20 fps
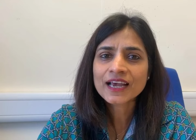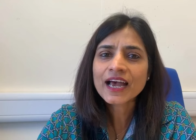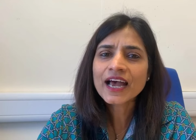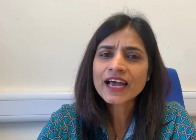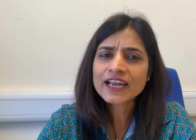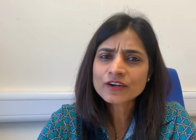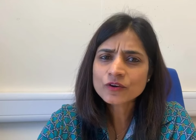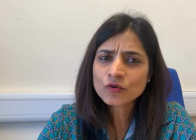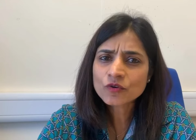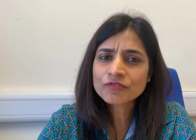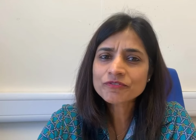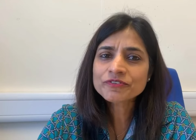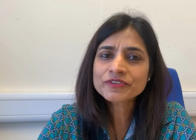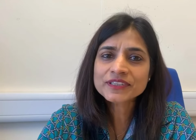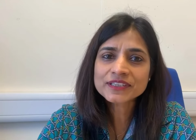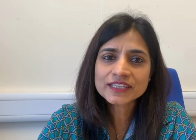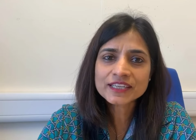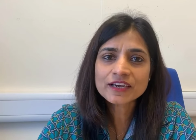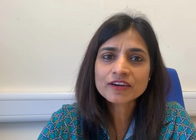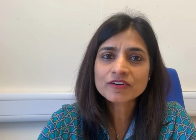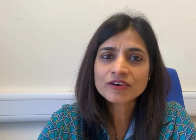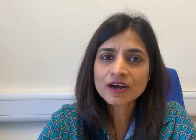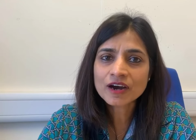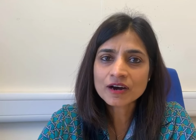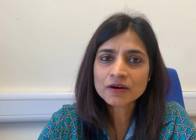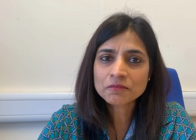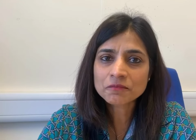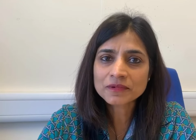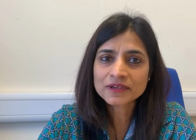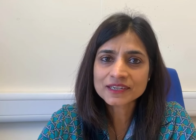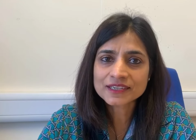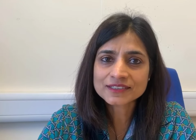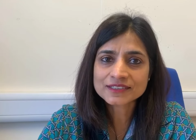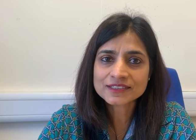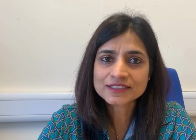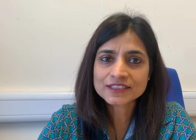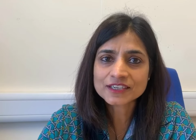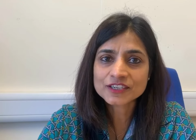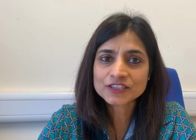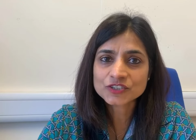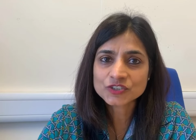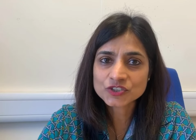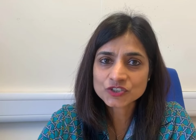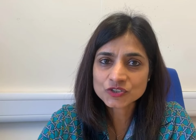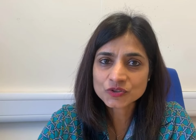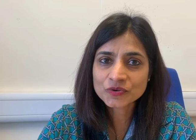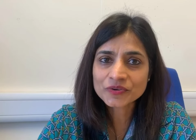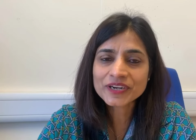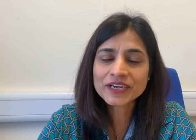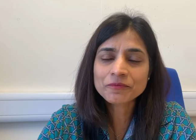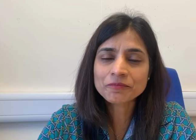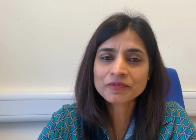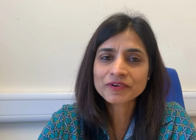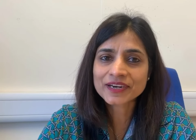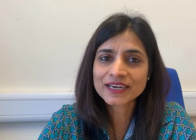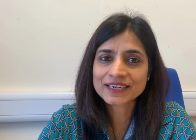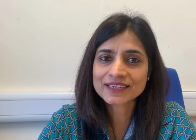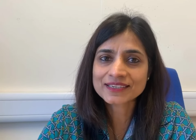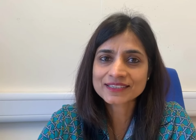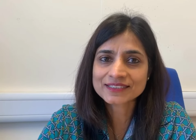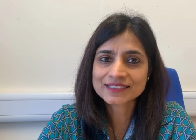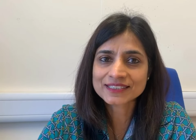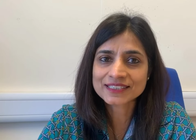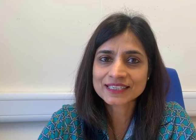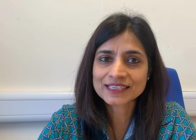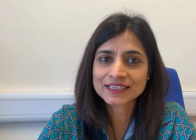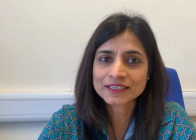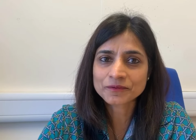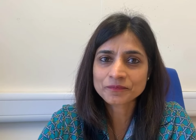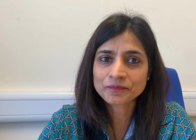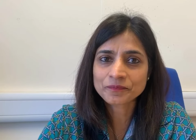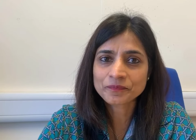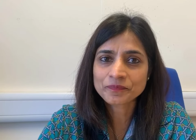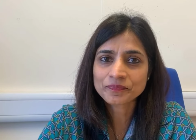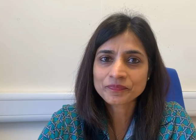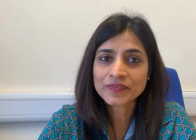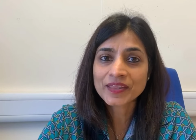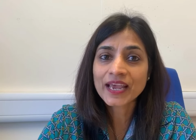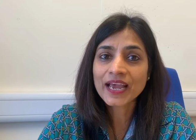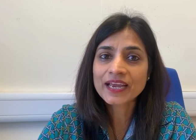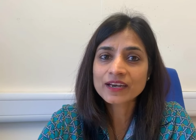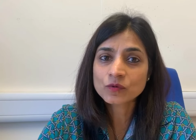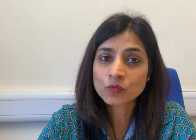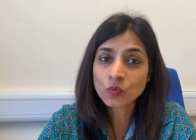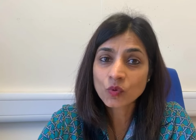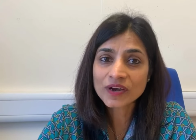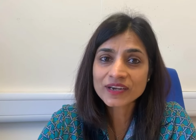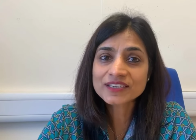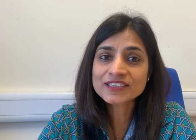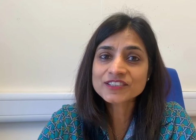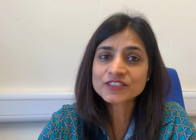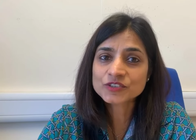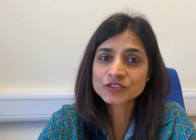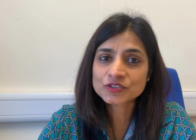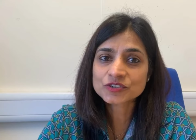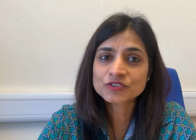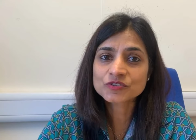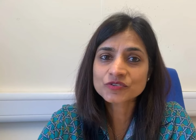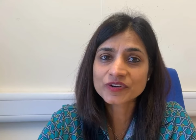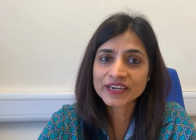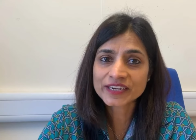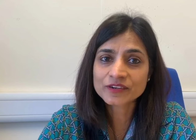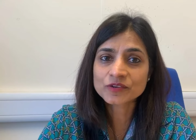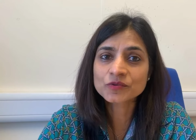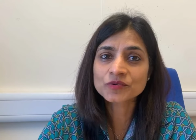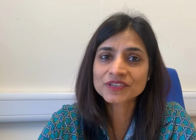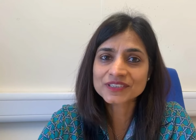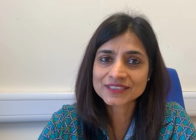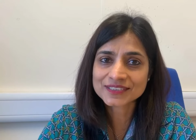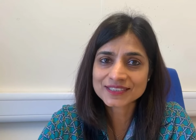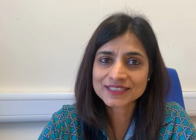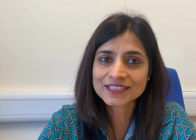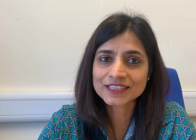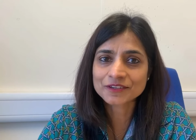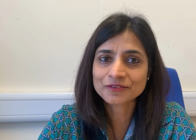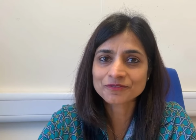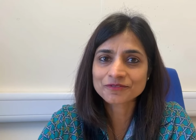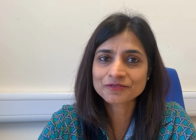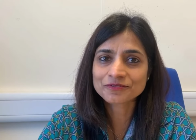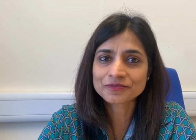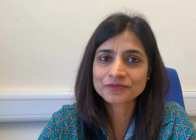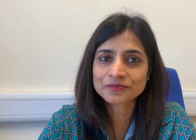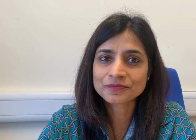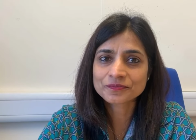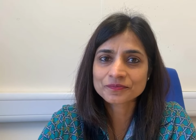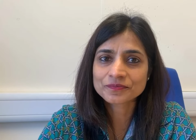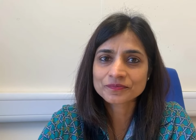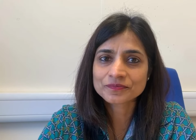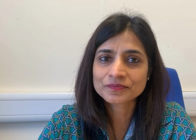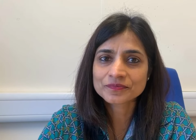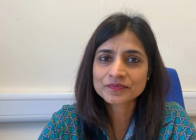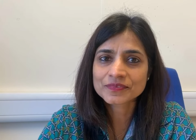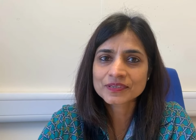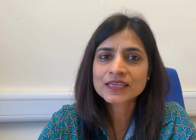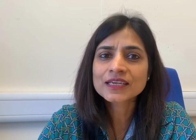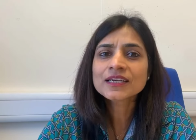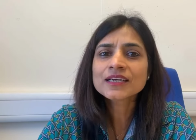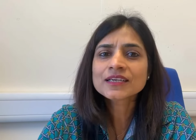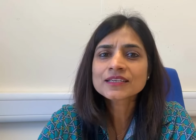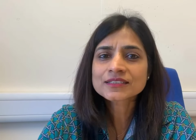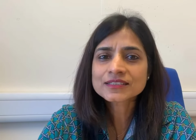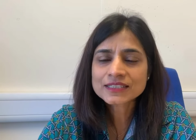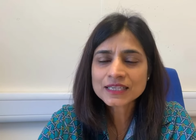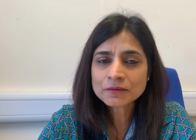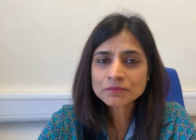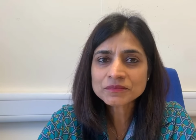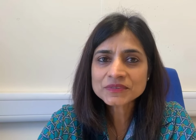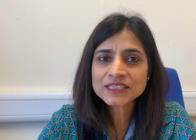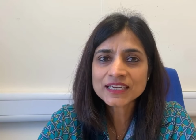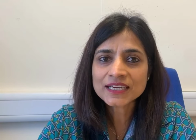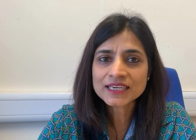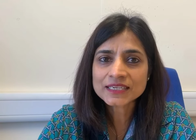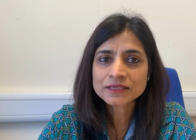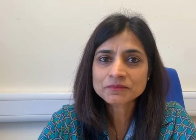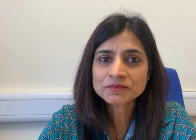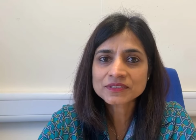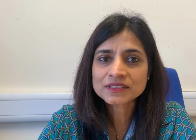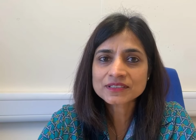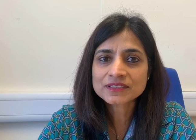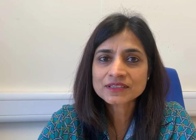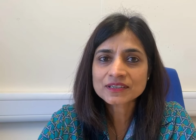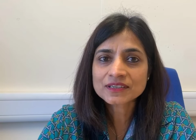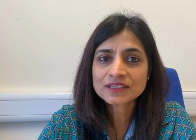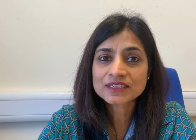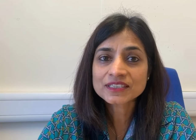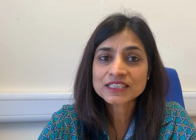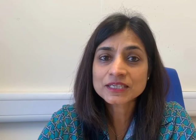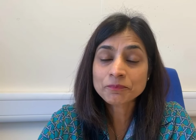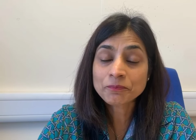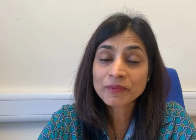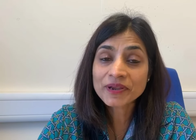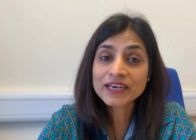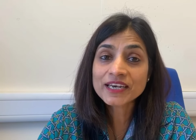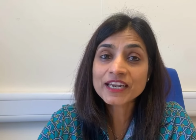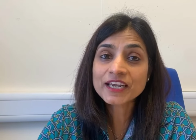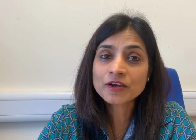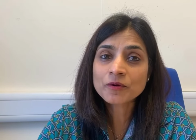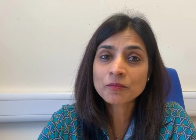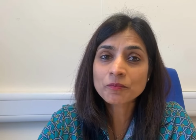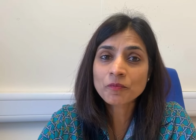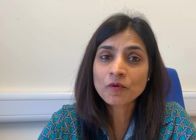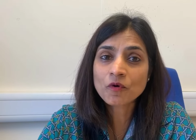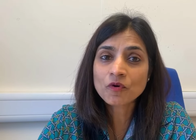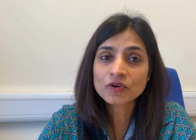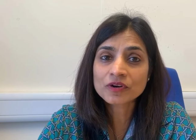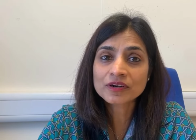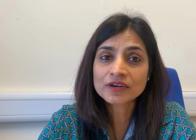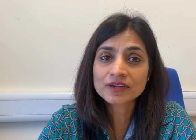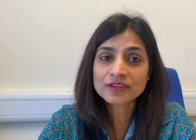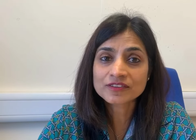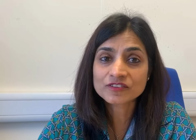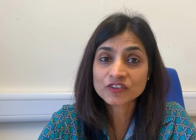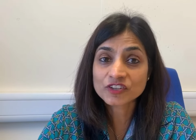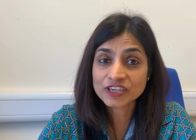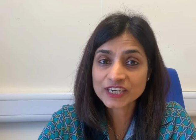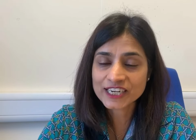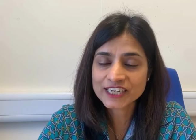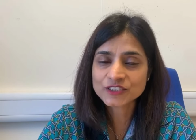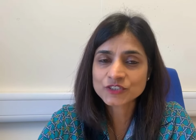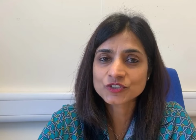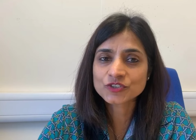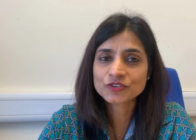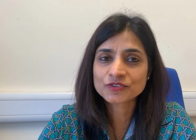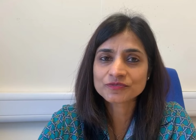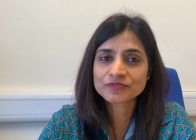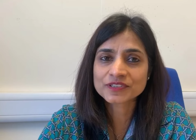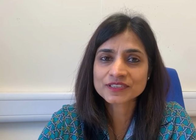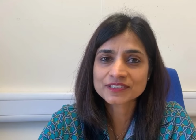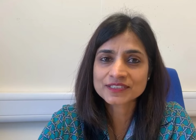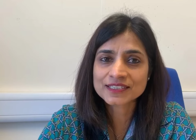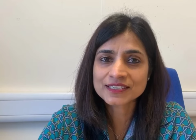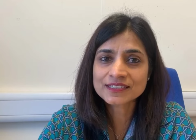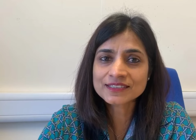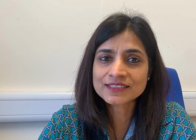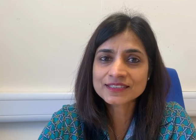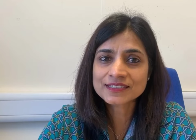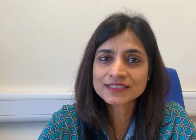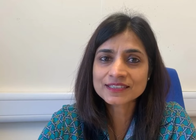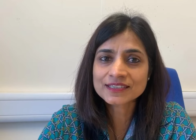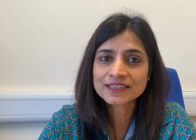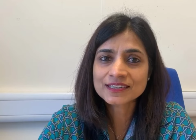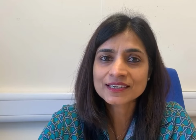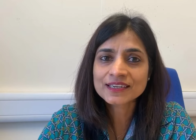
and often they are harmless during pregnancy and whilst you're trying to conceive. Sometimes, depending upon the nature of the cyst,